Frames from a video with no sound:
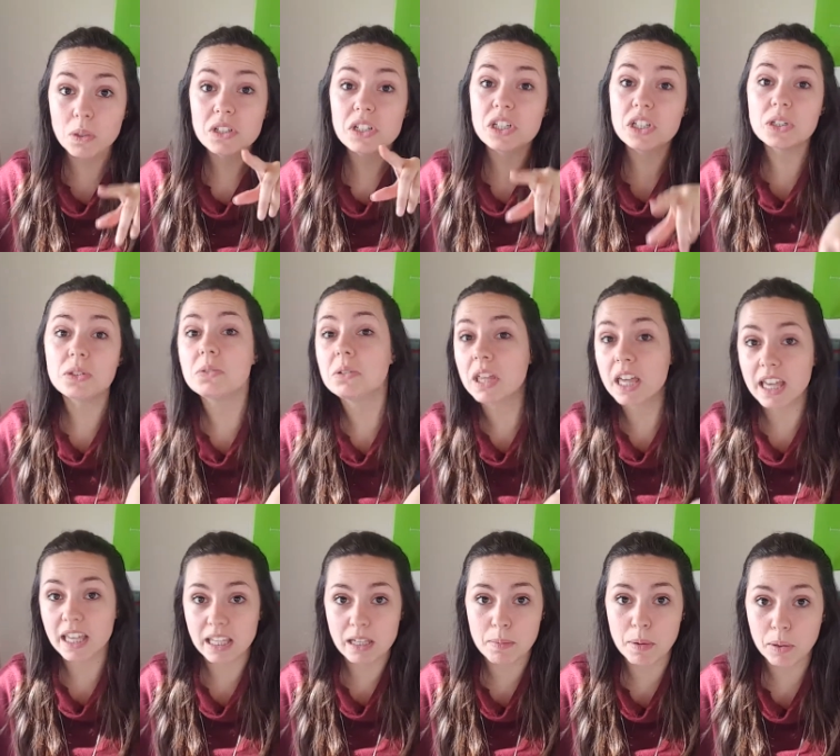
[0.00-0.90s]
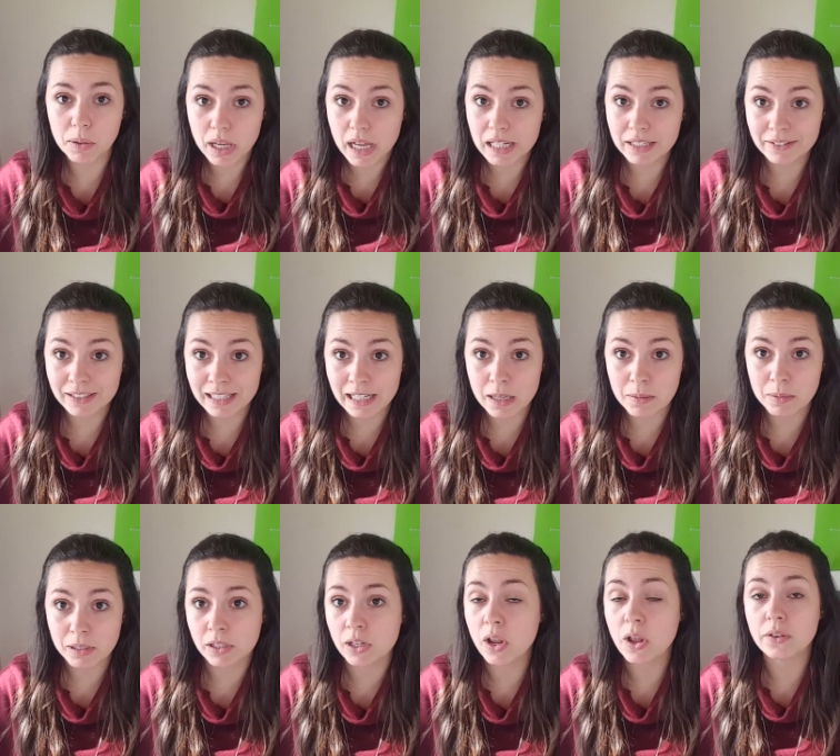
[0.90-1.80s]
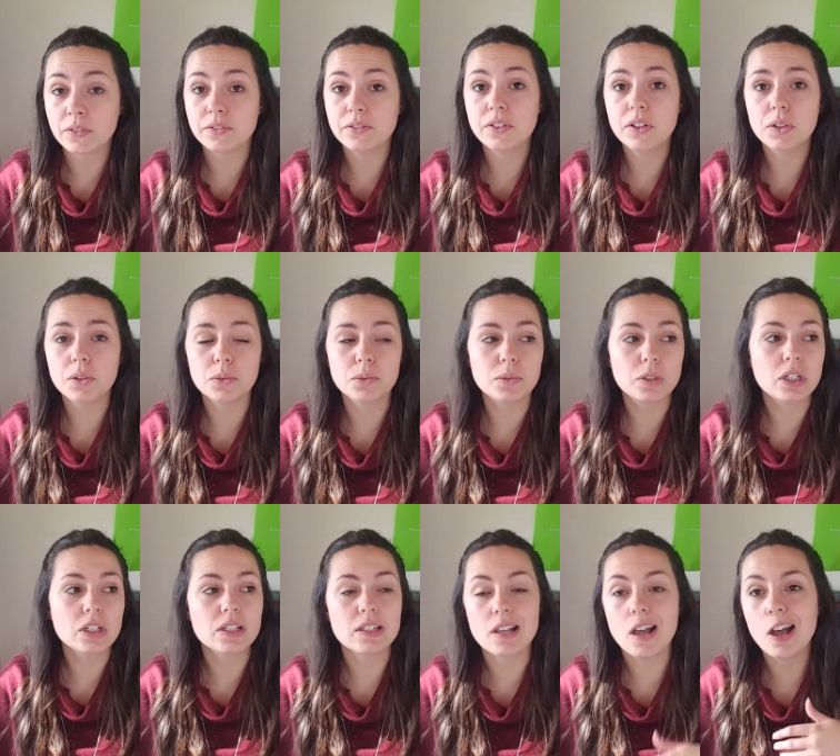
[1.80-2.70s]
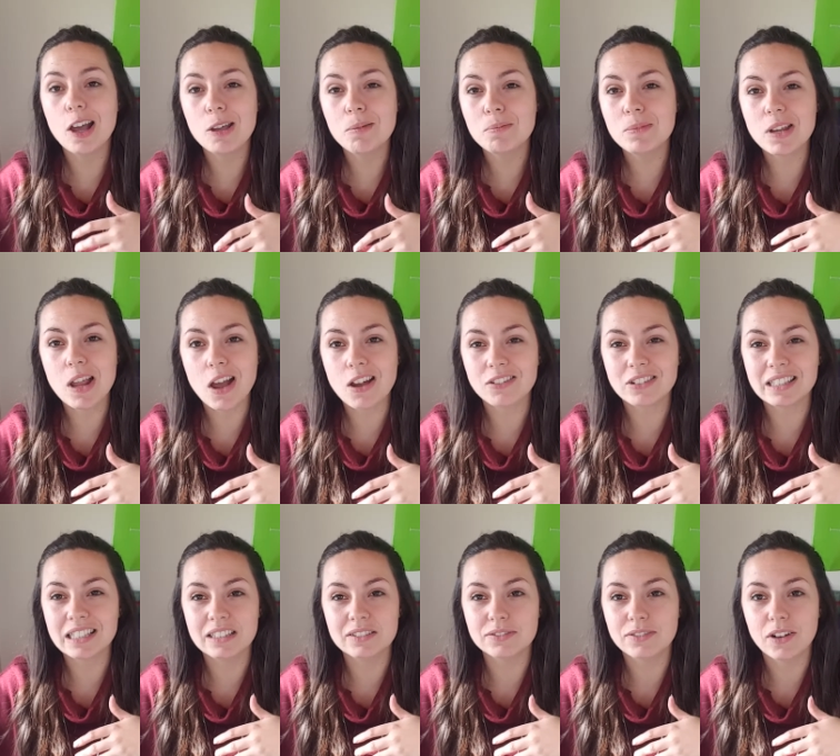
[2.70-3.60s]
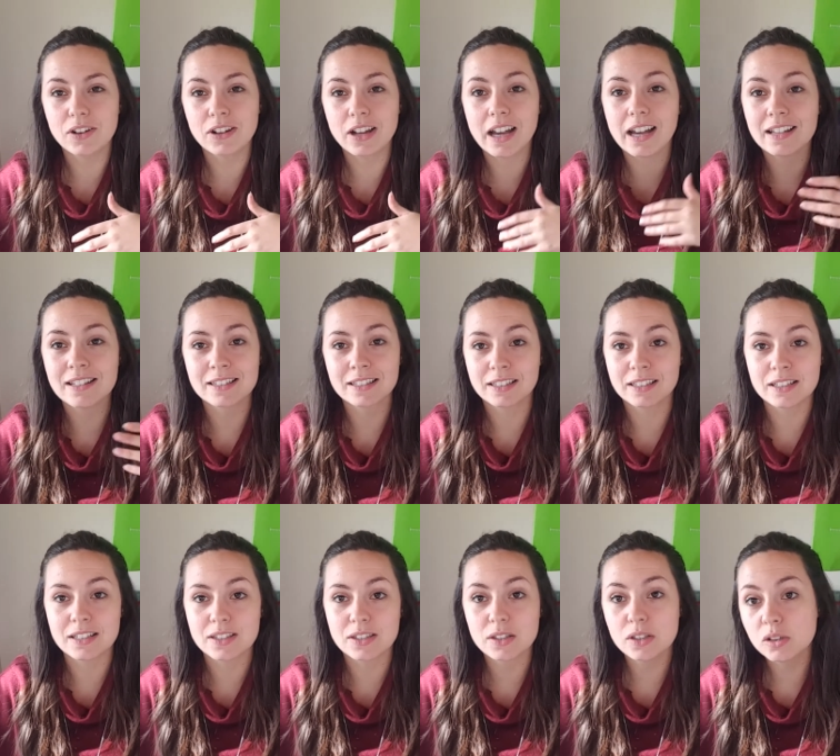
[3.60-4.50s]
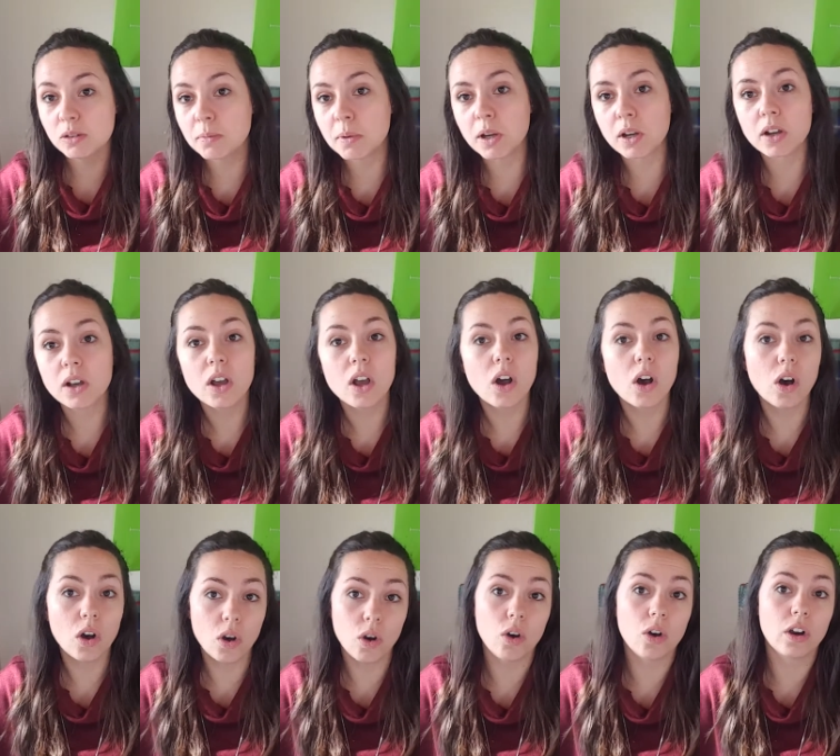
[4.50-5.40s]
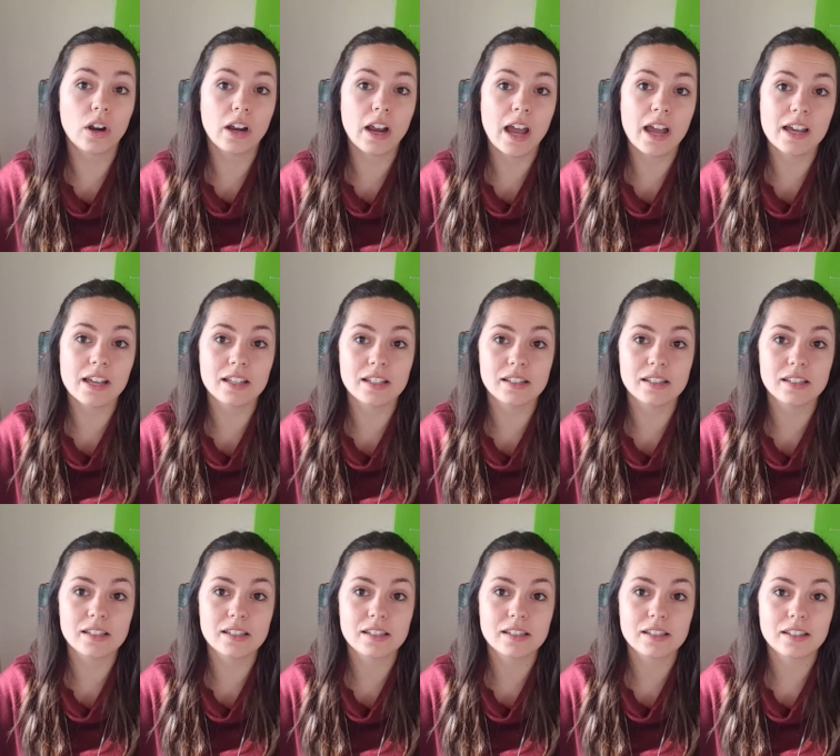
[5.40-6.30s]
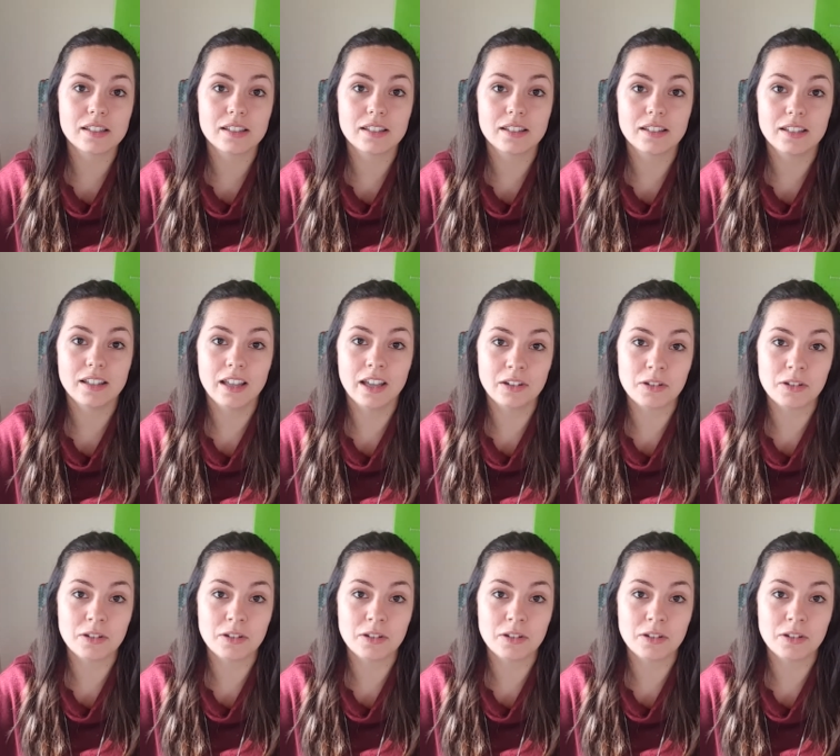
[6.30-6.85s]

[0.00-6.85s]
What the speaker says: you think about calorie labelling on food? Because I'm not really for it as a consumer or as a